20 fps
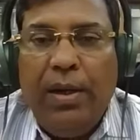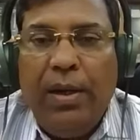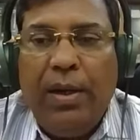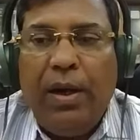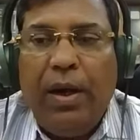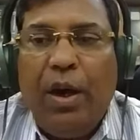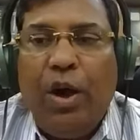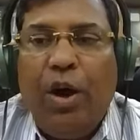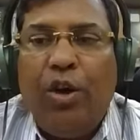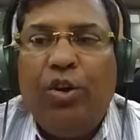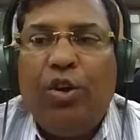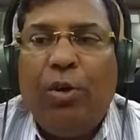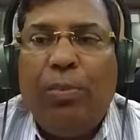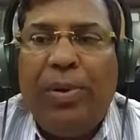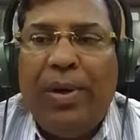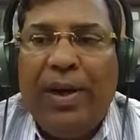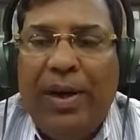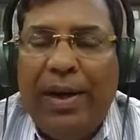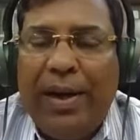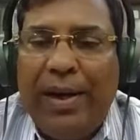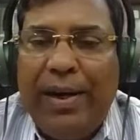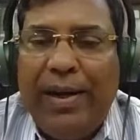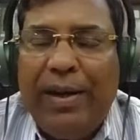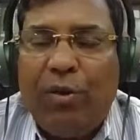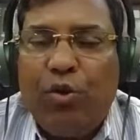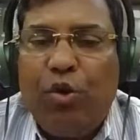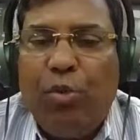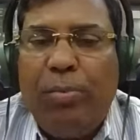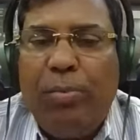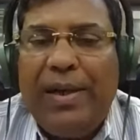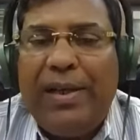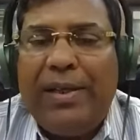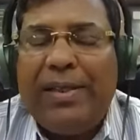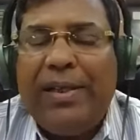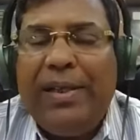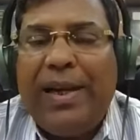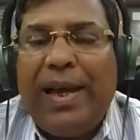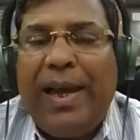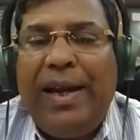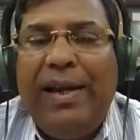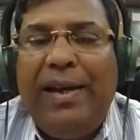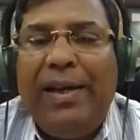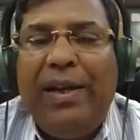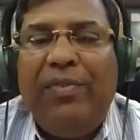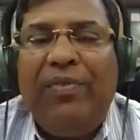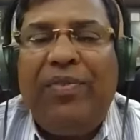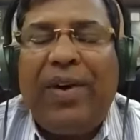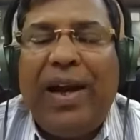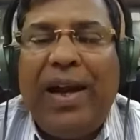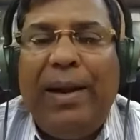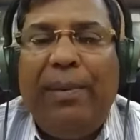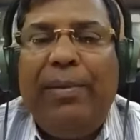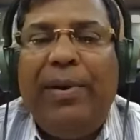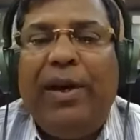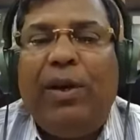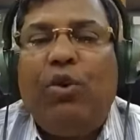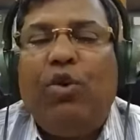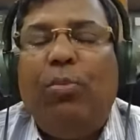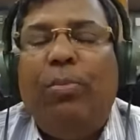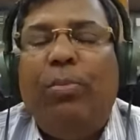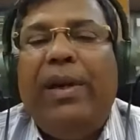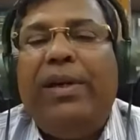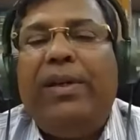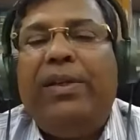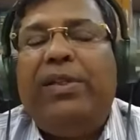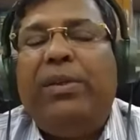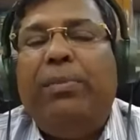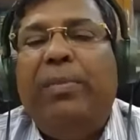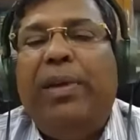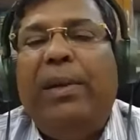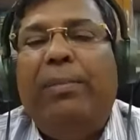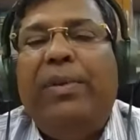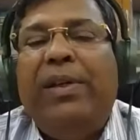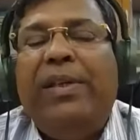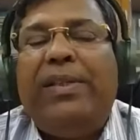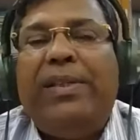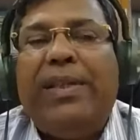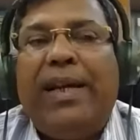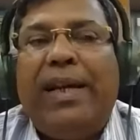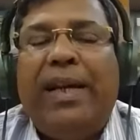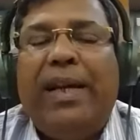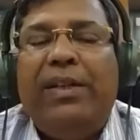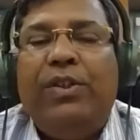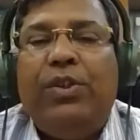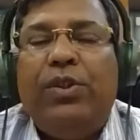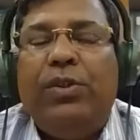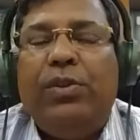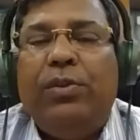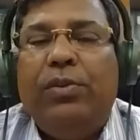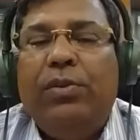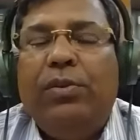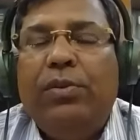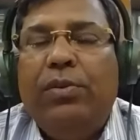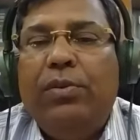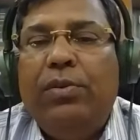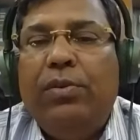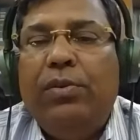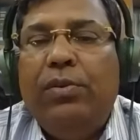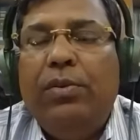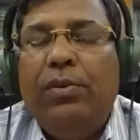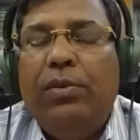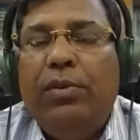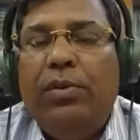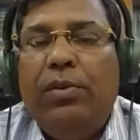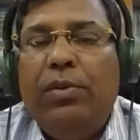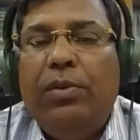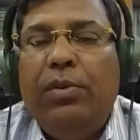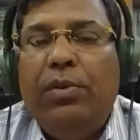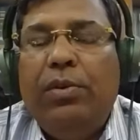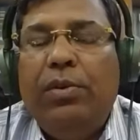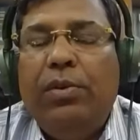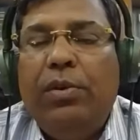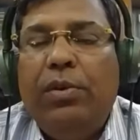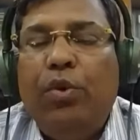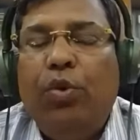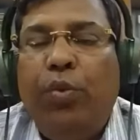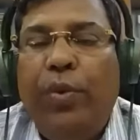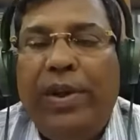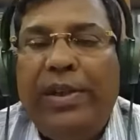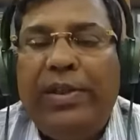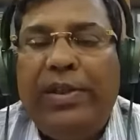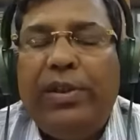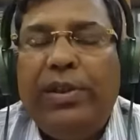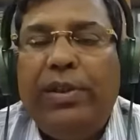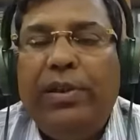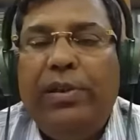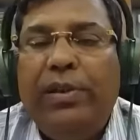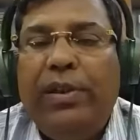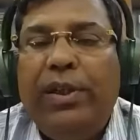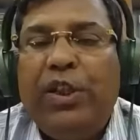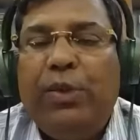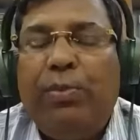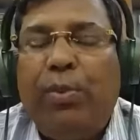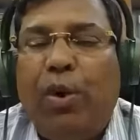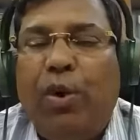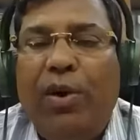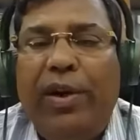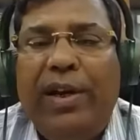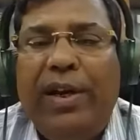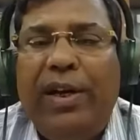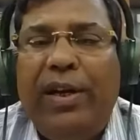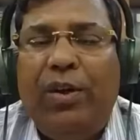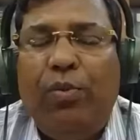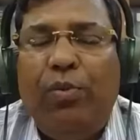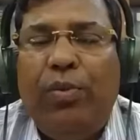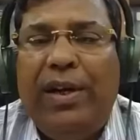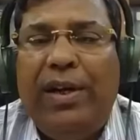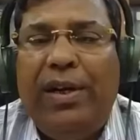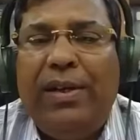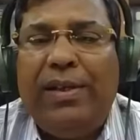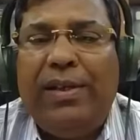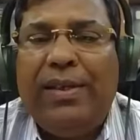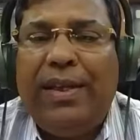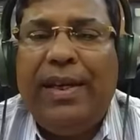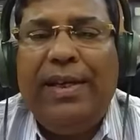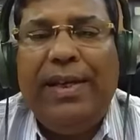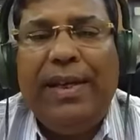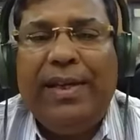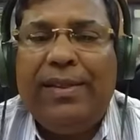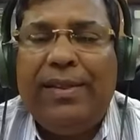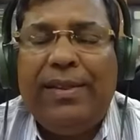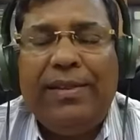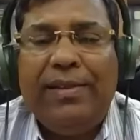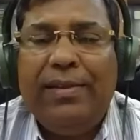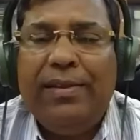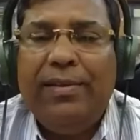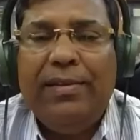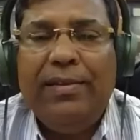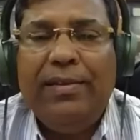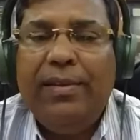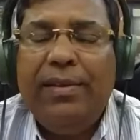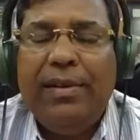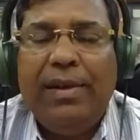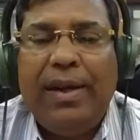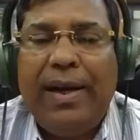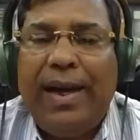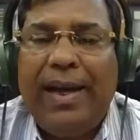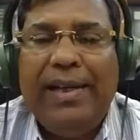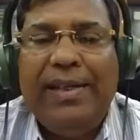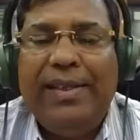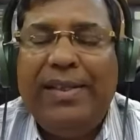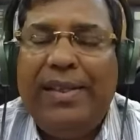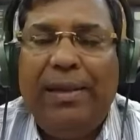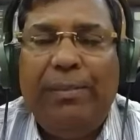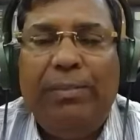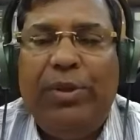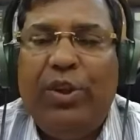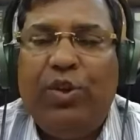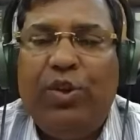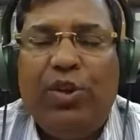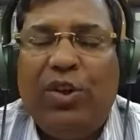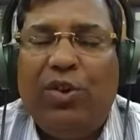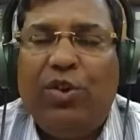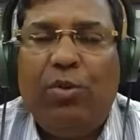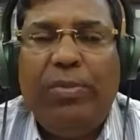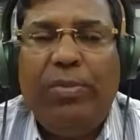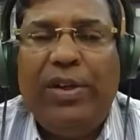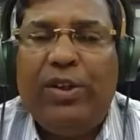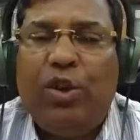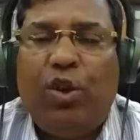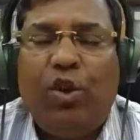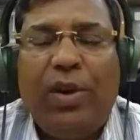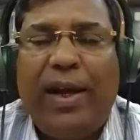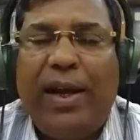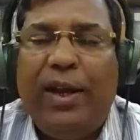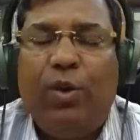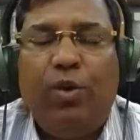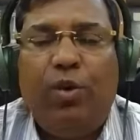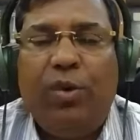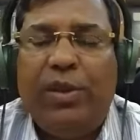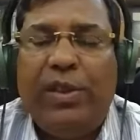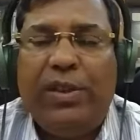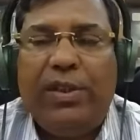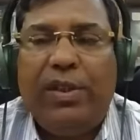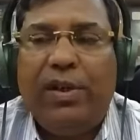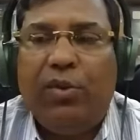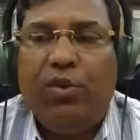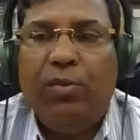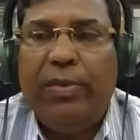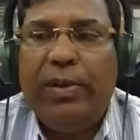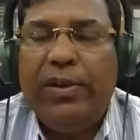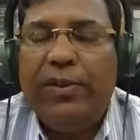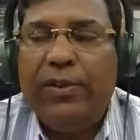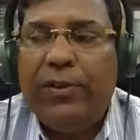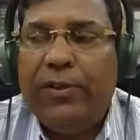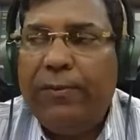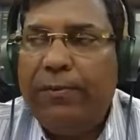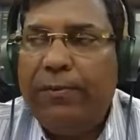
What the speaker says: Out of 100 documents, 95 documents may be such which respondent will say, yes, I received these documents or I wrote these documents.